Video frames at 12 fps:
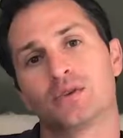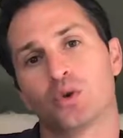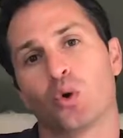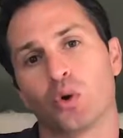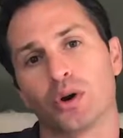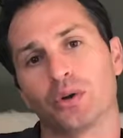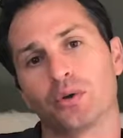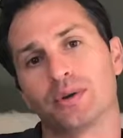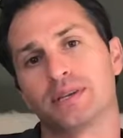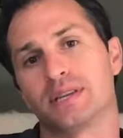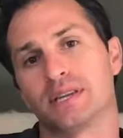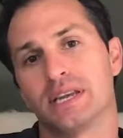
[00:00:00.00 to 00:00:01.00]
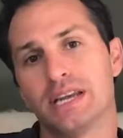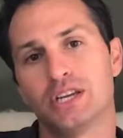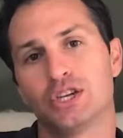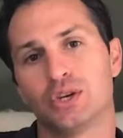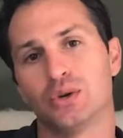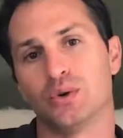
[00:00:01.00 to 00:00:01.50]
tutorial is to
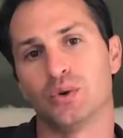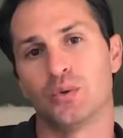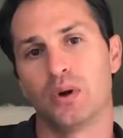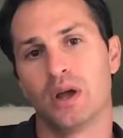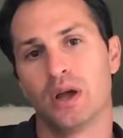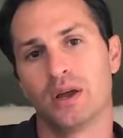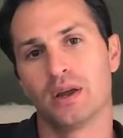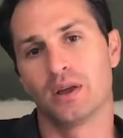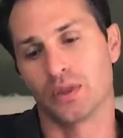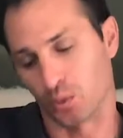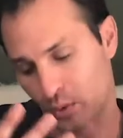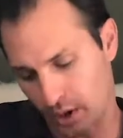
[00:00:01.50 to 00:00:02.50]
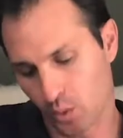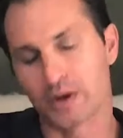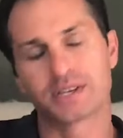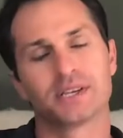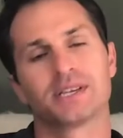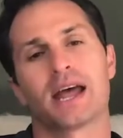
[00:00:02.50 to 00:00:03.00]
teach you the right
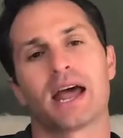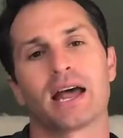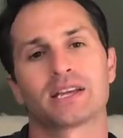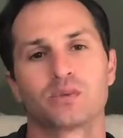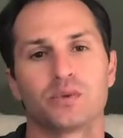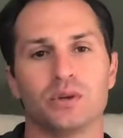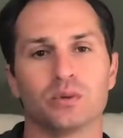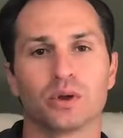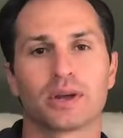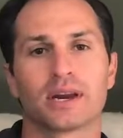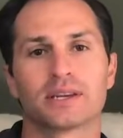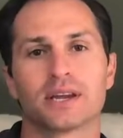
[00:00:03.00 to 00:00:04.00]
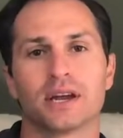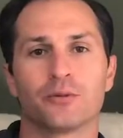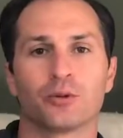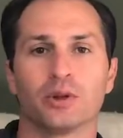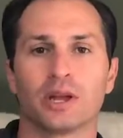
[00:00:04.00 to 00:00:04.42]
questions to ask when you look at a site for